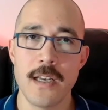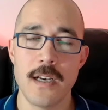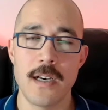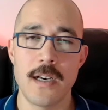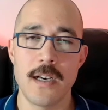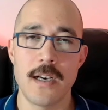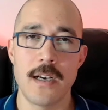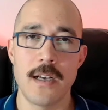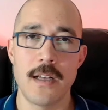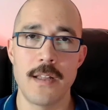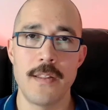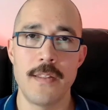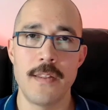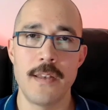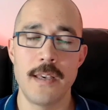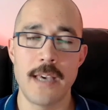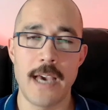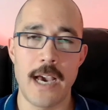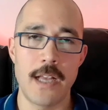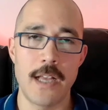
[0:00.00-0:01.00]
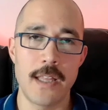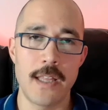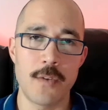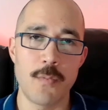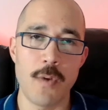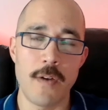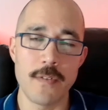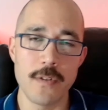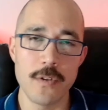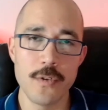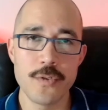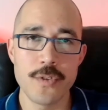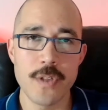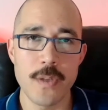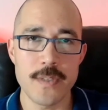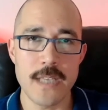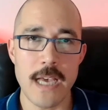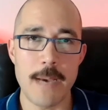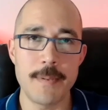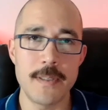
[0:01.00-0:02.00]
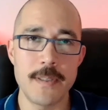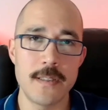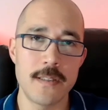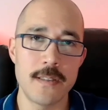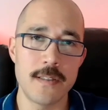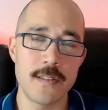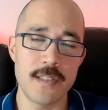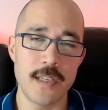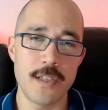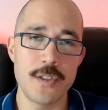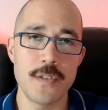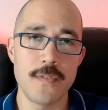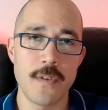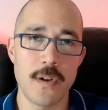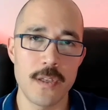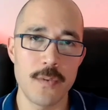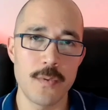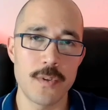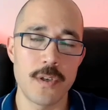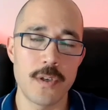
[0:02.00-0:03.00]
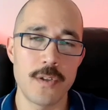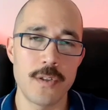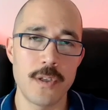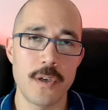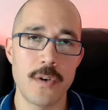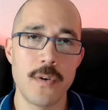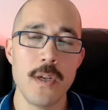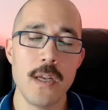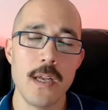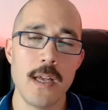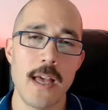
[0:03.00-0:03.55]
the like revolution that was happening in San Giovanni Rotondo.